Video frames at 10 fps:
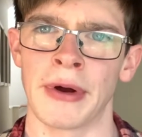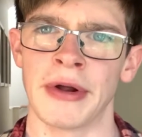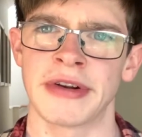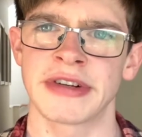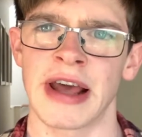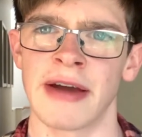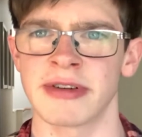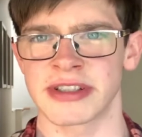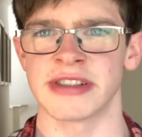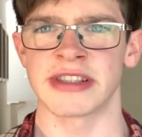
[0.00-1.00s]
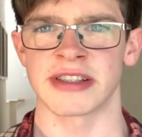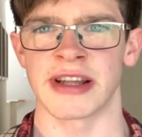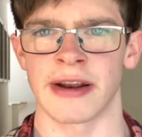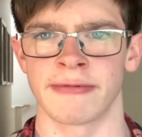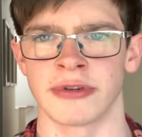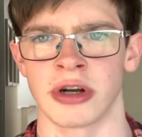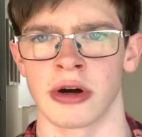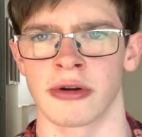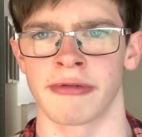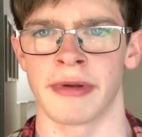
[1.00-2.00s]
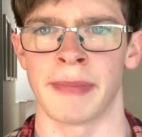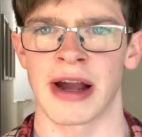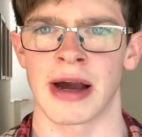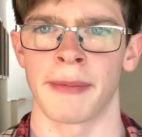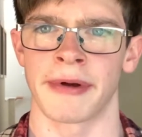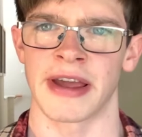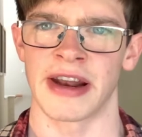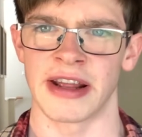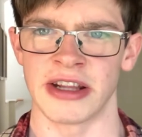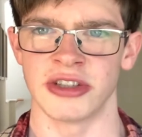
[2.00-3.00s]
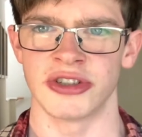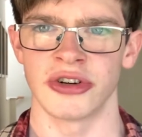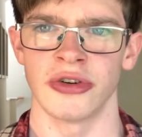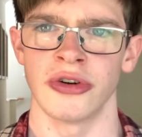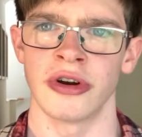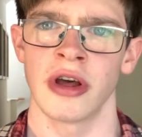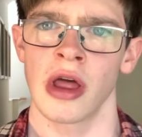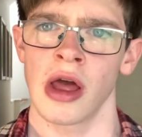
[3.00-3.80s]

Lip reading: but ever since I started photography back up again in June,